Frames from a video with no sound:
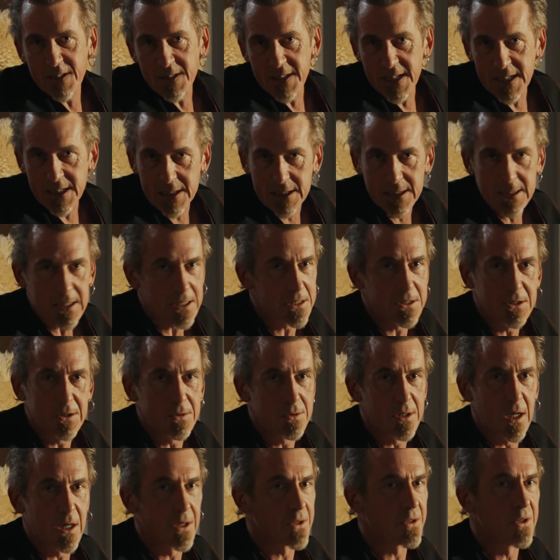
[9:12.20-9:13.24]
this, I
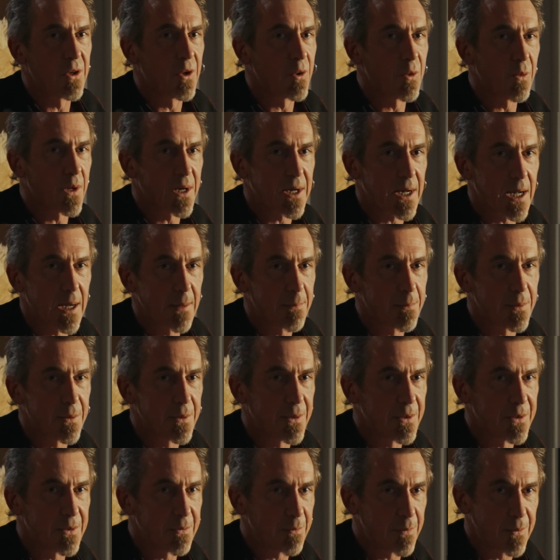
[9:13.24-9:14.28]
do not know what
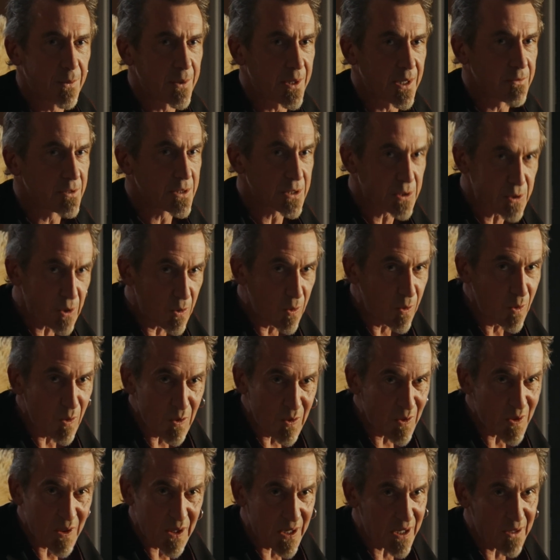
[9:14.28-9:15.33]
happened, but I was
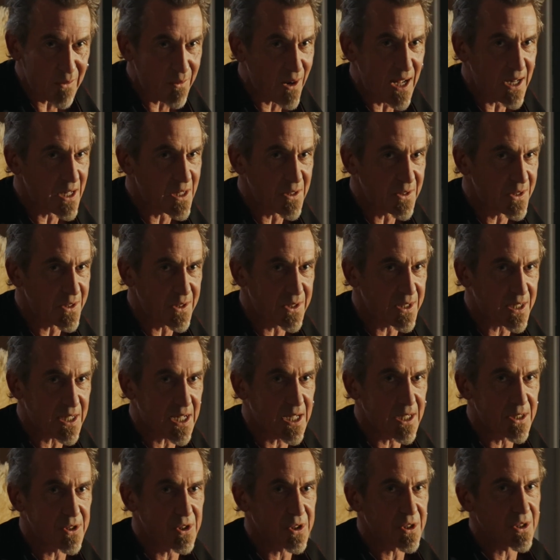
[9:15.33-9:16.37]
told that I ran into the
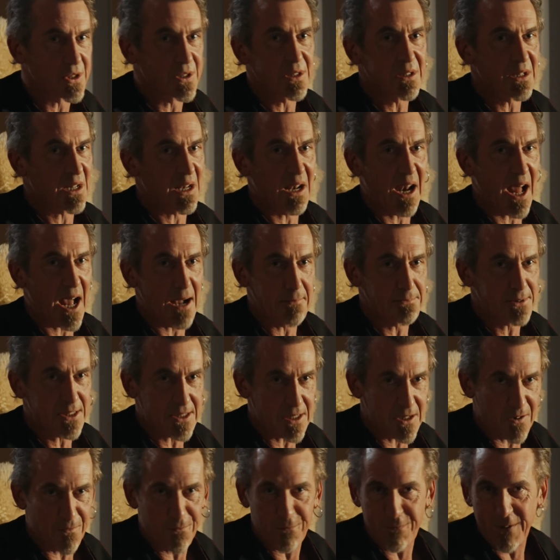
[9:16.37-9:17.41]
kitchen and collapsed
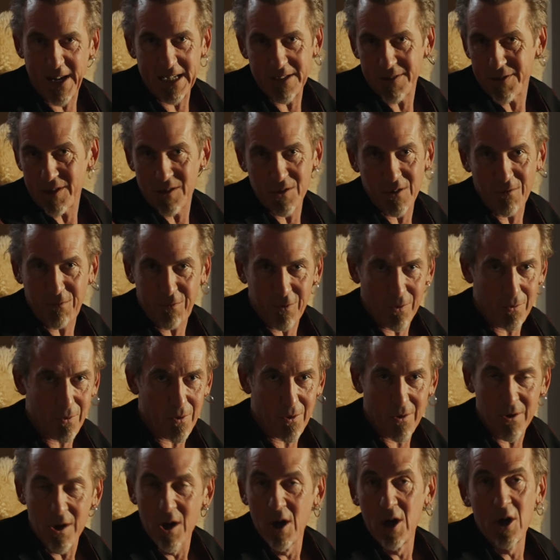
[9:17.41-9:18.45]
in a faint on the
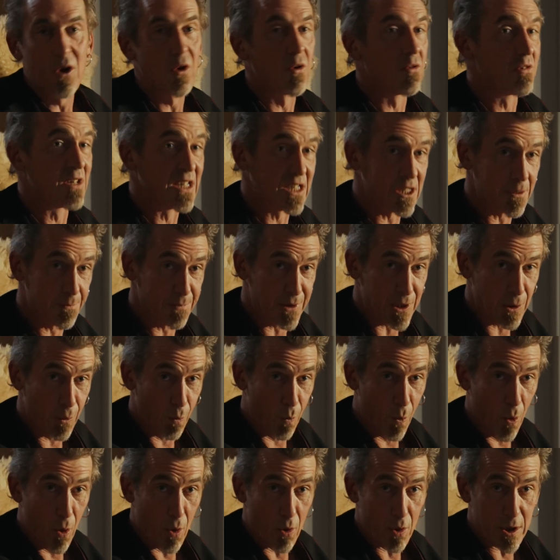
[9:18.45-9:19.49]
floor, only to be
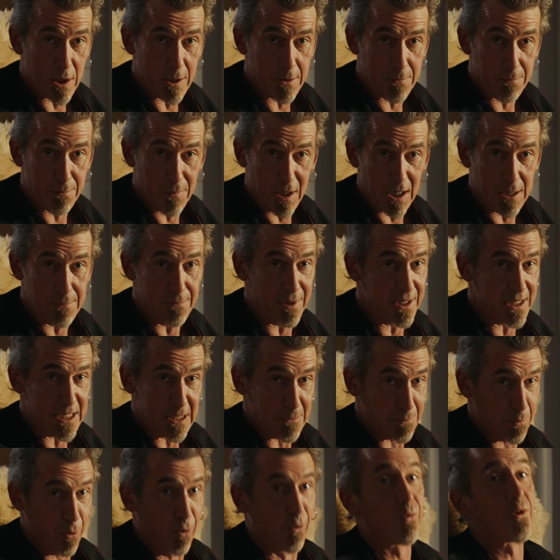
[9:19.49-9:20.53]
awoken by
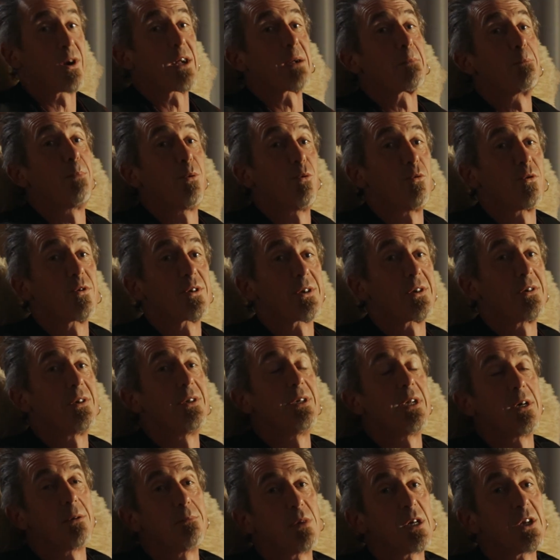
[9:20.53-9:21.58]
Biddy pouring porter
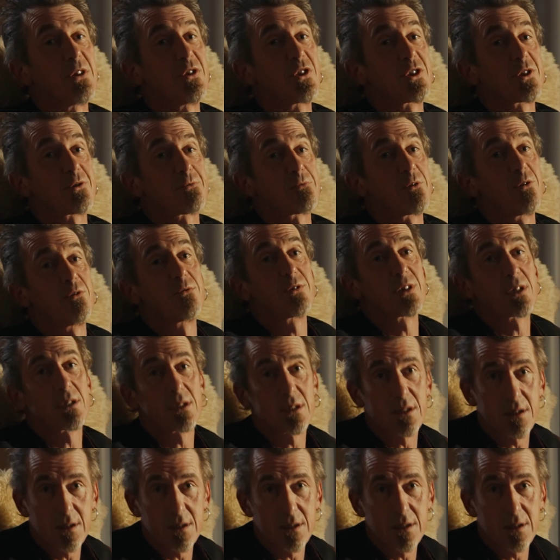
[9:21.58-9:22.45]
down my throat.